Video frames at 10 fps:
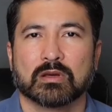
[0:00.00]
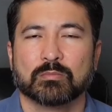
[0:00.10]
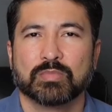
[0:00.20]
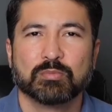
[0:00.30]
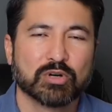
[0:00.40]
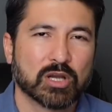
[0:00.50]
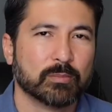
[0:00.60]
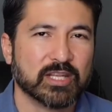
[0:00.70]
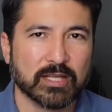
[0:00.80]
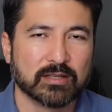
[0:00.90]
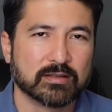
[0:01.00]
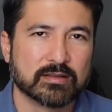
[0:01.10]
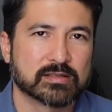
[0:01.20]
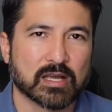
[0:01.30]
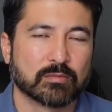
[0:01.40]
People coming into the
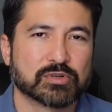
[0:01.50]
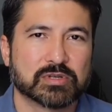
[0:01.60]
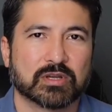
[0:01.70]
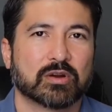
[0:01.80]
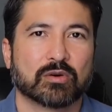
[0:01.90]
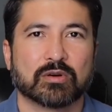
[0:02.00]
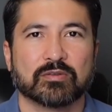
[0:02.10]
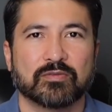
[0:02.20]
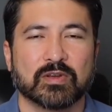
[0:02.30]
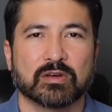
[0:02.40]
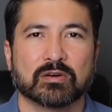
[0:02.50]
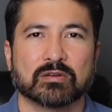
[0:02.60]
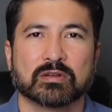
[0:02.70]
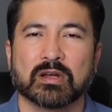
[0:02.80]
cybersecurity field